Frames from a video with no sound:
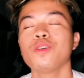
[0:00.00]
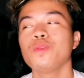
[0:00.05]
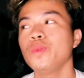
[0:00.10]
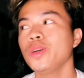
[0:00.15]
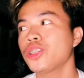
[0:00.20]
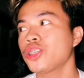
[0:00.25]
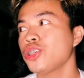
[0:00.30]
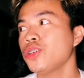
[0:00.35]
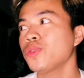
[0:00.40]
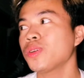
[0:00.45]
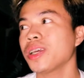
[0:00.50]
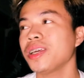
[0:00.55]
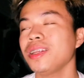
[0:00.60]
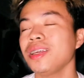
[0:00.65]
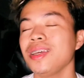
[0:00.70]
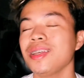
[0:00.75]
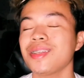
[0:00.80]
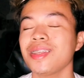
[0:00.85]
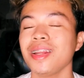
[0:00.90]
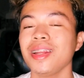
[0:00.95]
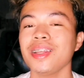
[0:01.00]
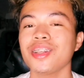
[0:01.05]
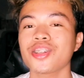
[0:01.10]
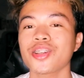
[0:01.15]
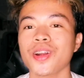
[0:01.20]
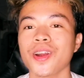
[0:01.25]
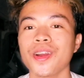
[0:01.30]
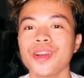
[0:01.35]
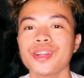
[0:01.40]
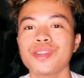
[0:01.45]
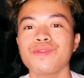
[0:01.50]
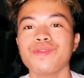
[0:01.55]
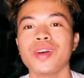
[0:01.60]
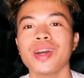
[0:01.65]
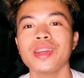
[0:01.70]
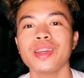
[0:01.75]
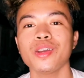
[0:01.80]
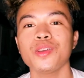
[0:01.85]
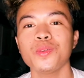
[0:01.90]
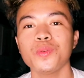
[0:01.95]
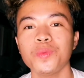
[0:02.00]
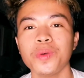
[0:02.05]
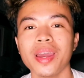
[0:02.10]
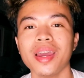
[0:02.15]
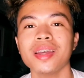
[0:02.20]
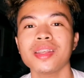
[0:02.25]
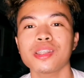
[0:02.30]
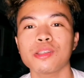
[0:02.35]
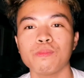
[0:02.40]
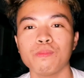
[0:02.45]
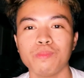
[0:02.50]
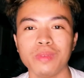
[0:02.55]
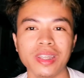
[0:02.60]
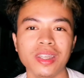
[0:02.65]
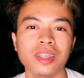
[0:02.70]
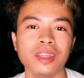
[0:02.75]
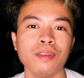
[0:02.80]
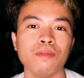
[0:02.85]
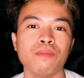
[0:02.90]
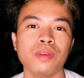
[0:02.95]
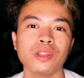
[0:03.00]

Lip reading: which you can easily charge via USB.